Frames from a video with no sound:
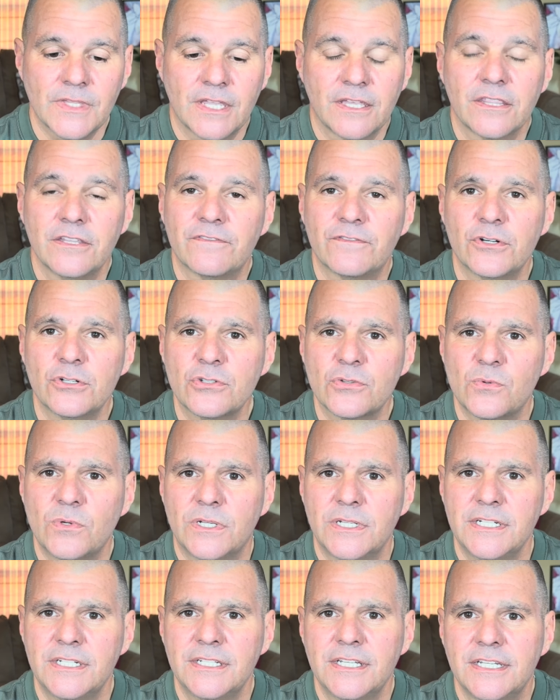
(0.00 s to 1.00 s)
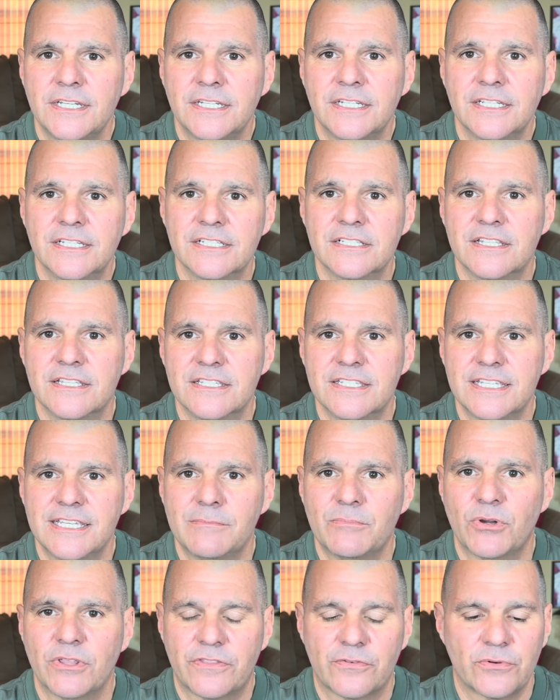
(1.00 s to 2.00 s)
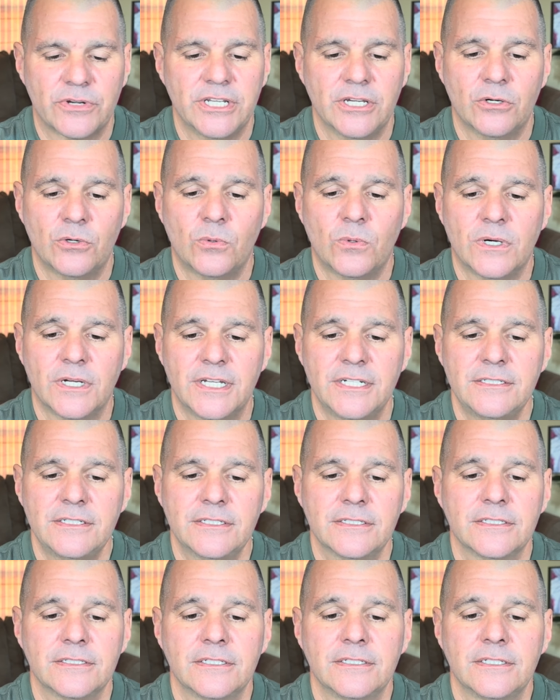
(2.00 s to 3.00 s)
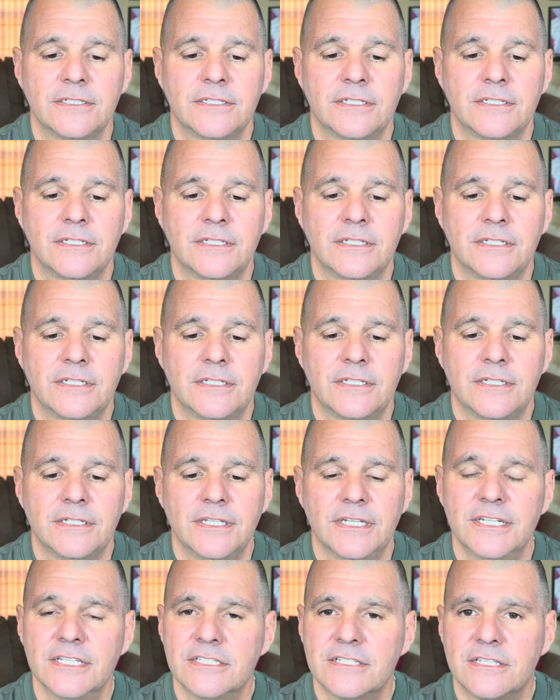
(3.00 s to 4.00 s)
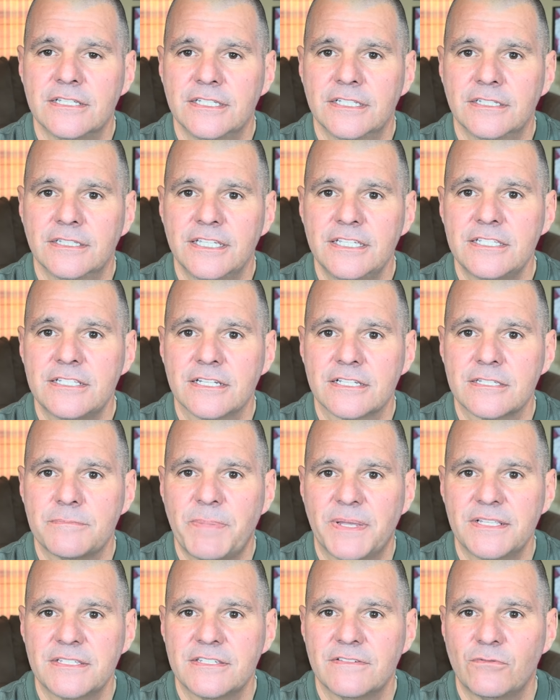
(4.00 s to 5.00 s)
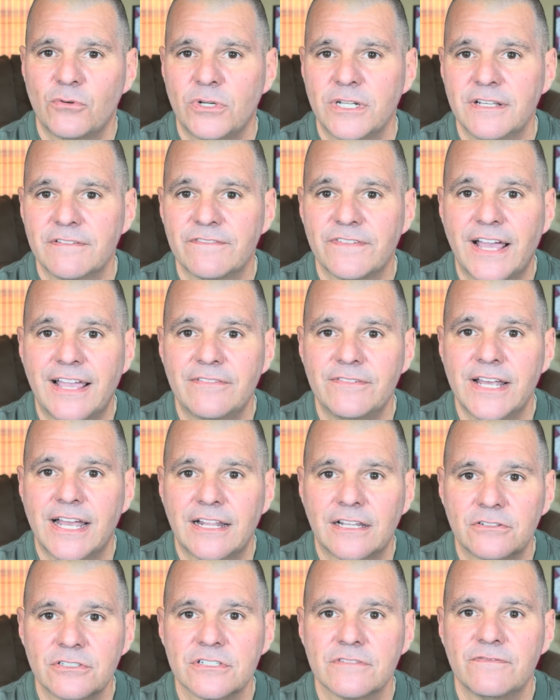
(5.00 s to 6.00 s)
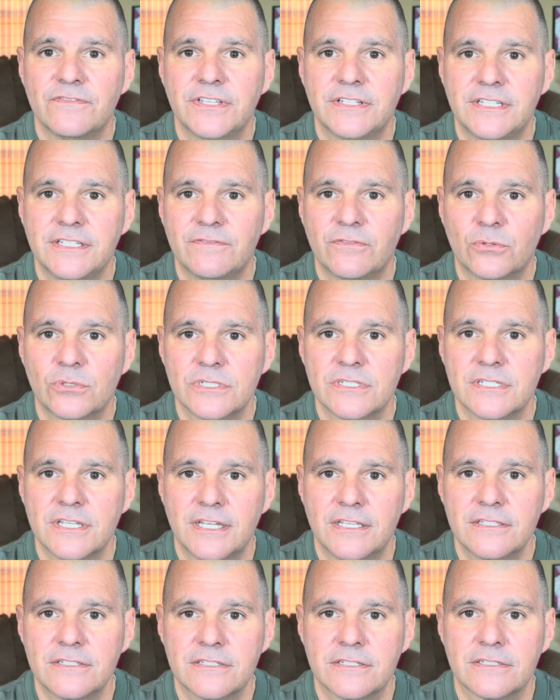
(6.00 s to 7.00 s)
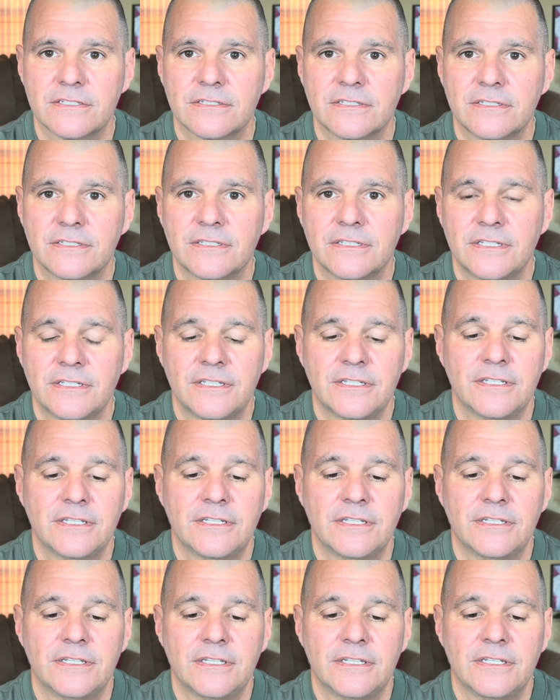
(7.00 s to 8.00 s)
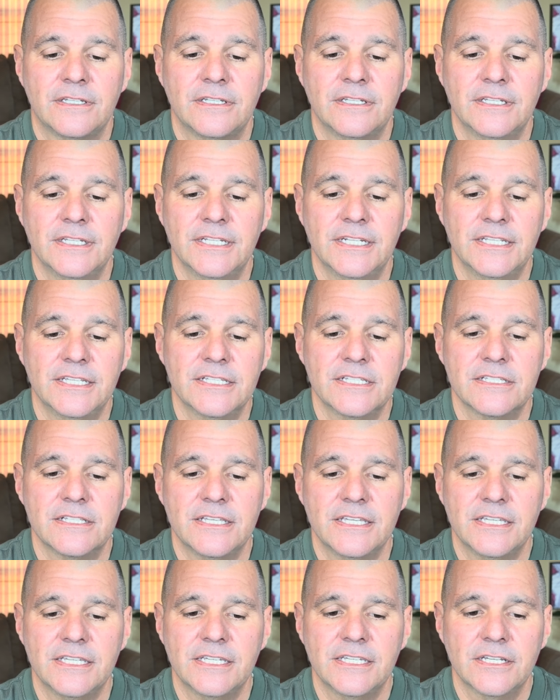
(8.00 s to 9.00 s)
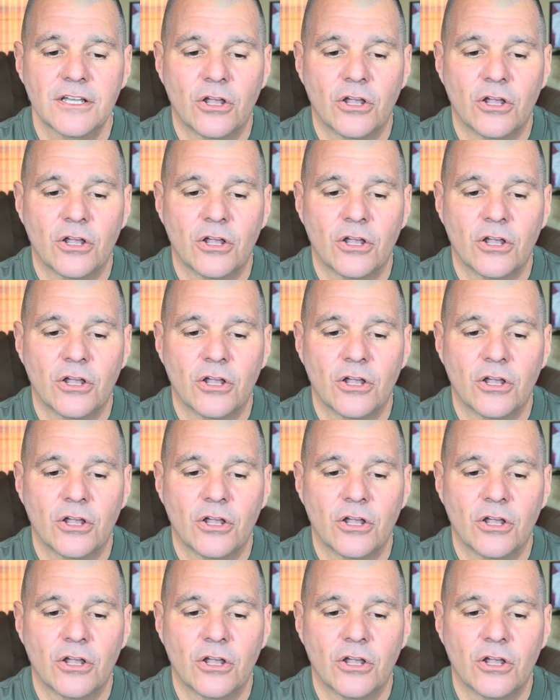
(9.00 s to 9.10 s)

The first one is the Zebra 301. It is the least expensive one at $5.54. It is the